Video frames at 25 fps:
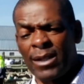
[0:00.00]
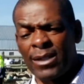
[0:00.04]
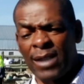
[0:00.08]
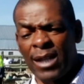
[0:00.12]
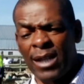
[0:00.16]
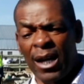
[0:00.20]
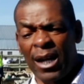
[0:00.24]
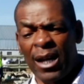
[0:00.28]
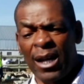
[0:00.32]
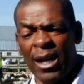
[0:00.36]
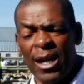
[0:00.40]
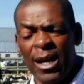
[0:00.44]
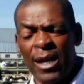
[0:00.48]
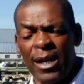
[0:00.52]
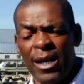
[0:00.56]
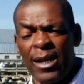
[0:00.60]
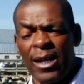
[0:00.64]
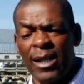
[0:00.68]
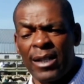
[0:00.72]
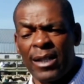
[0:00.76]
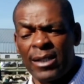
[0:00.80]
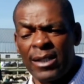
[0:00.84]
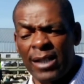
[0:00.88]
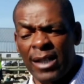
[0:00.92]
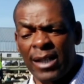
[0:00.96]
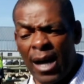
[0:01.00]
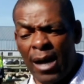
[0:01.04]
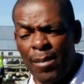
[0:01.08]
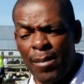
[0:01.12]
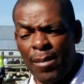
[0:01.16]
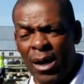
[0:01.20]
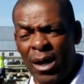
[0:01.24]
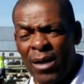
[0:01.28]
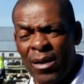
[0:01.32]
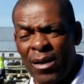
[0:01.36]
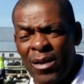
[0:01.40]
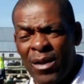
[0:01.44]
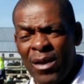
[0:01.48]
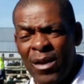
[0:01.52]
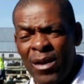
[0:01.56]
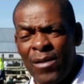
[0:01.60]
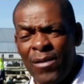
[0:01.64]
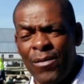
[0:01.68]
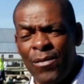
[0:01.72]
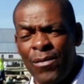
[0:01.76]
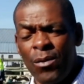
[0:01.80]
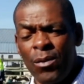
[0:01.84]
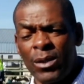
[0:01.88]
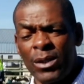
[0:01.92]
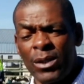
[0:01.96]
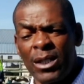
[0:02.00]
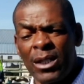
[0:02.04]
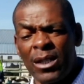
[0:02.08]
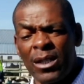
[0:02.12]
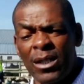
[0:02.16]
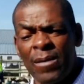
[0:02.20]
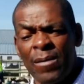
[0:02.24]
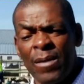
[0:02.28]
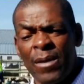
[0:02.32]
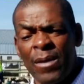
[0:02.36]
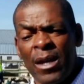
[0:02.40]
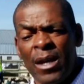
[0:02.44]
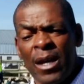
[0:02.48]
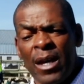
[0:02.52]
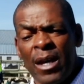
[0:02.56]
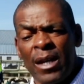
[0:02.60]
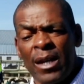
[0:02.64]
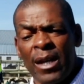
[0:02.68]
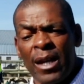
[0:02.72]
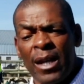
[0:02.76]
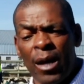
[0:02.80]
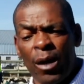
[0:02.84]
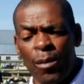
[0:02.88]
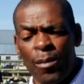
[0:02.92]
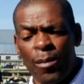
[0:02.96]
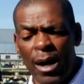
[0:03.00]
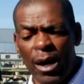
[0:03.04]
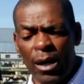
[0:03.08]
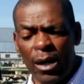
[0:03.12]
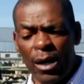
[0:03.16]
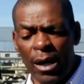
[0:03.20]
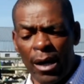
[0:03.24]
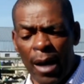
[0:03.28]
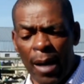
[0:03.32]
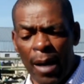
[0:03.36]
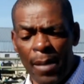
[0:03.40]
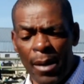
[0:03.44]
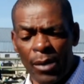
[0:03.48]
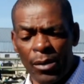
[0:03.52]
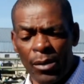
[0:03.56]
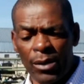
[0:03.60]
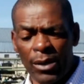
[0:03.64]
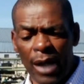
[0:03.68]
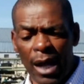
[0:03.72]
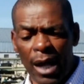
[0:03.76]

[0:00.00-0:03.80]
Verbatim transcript: but we think that a chopper would be ideal because it will be able